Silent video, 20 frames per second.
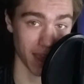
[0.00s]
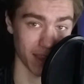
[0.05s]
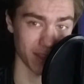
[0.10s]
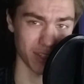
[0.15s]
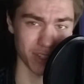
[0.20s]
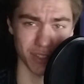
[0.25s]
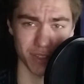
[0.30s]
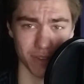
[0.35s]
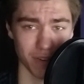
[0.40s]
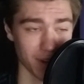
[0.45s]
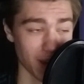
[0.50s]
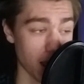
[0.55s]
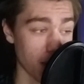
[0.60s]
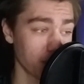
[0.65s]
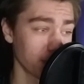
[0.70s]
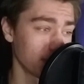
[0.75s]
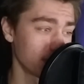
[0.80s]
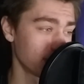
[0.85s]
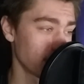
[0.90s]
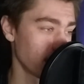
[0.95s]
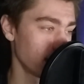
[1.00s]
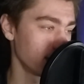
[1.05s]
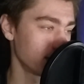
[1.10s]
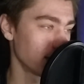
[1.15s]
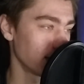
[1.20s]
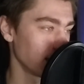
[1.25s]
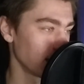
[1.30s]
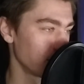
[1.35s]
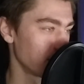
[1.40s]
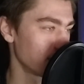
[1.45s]
Just turn down the settings
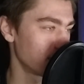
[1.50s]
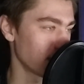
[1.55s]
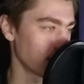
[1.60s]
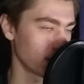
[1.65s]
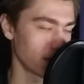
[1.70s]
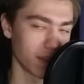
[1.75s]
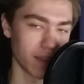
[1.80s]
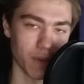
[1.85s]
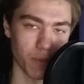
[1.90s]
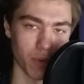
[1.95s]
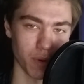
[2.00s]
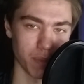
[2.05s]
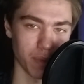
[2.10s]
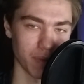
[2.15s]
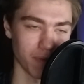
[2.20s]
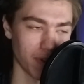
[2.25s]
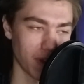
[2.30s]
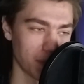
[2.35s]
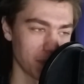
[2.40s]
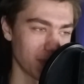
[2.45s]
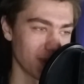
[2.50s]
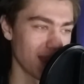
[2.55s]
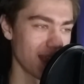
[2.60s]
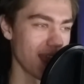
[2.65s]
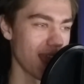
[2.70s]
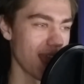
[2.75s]
a little bit and it would have been fine.